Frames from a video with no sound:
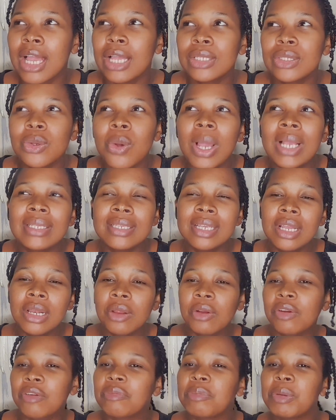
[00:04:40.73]
So I see a
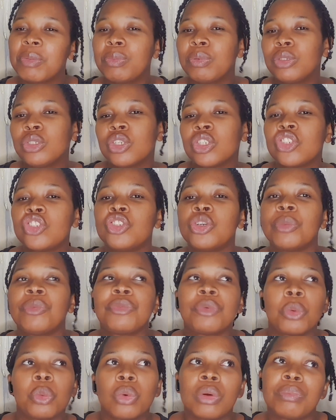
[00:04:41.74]
lot of people just jump
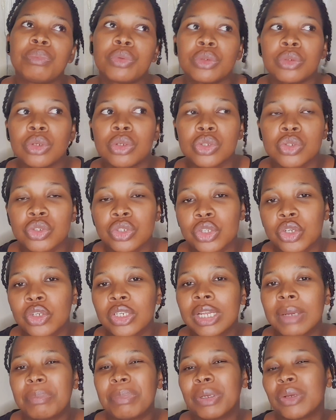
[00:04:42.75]
from one product to the
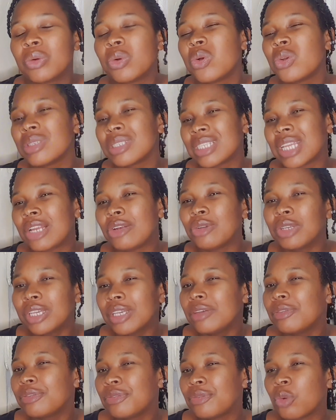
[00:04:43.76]
other because they're
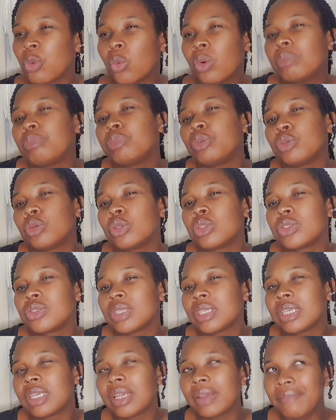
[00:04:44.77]
looking for one product to
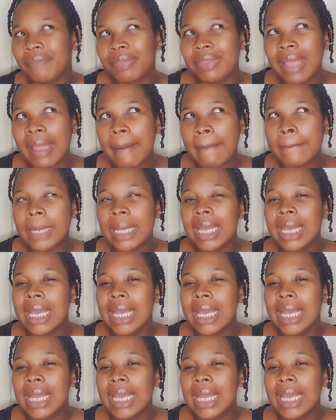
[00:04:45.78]
give them